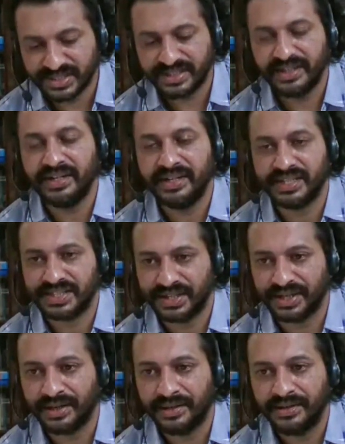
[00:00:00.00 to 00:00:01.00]
Indian
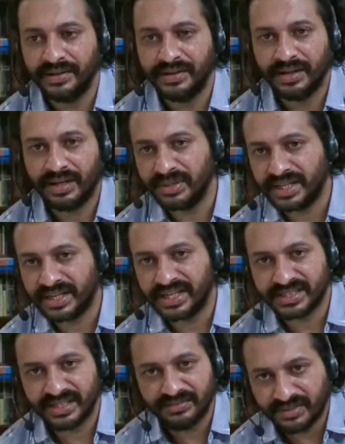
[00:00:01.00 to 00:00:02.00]
history, our
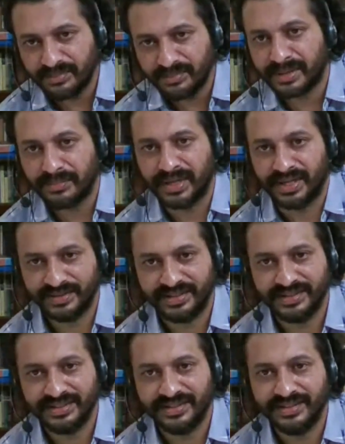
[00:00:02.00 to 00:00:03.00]
connection with Burma,
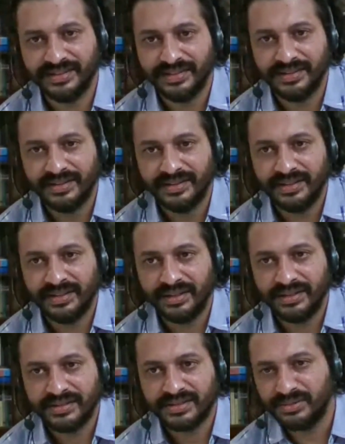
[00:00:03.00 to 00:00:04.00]

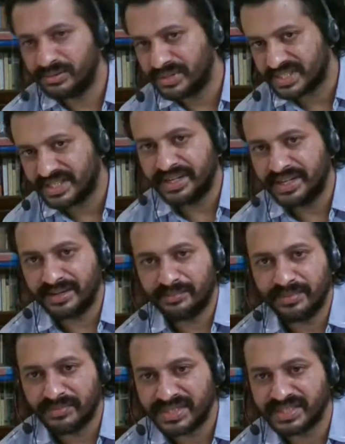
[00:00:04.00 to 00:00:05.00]
Southwest Indian
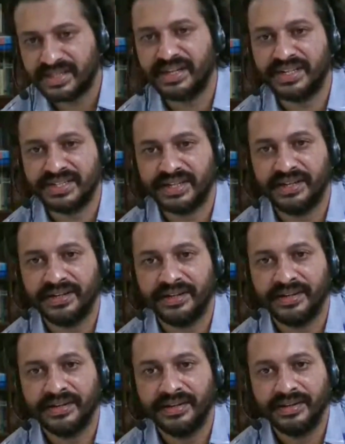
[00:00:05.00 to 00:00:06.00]
Burmese connection,
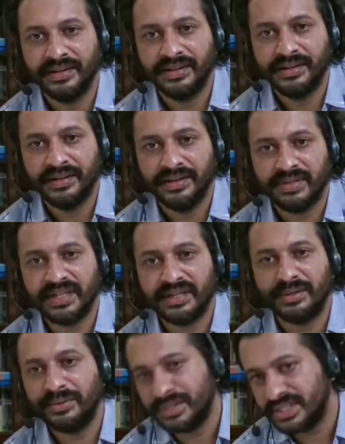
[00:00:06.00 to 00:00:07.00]
was a
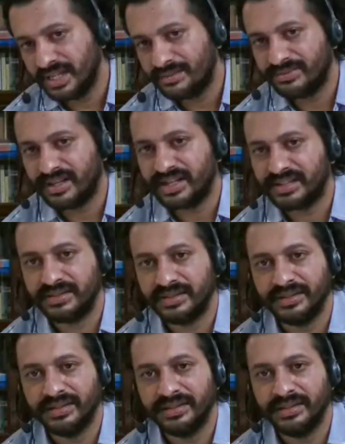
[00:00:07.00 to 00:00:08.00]
crucial
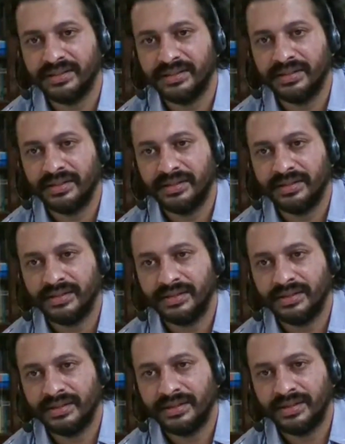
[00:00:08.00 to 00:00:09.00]
factor
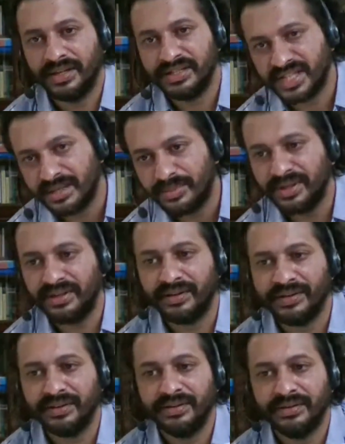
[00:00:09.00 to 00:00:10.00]
in shaping
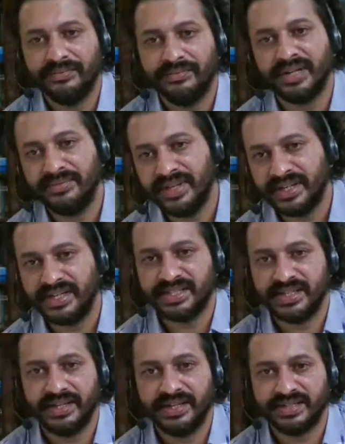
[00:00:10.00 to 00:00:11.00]
what we
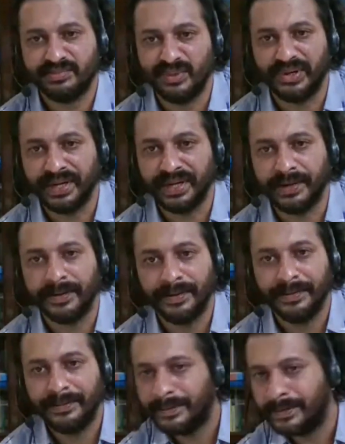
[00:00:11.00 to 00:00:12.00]
understand as modern,
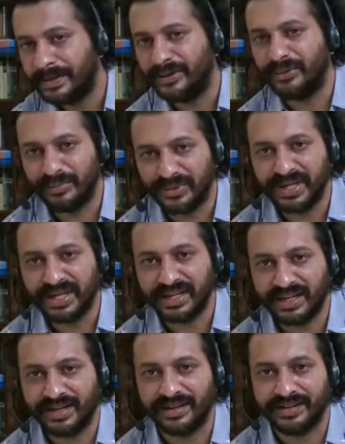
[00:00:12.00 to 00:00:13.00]
modern
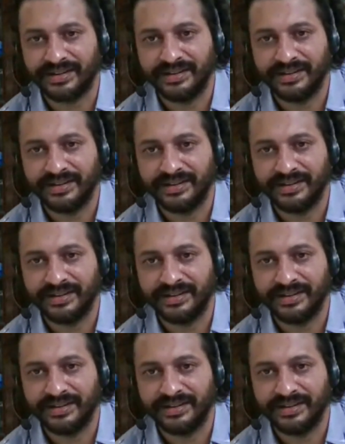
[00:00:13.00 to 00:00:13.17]
Kerala.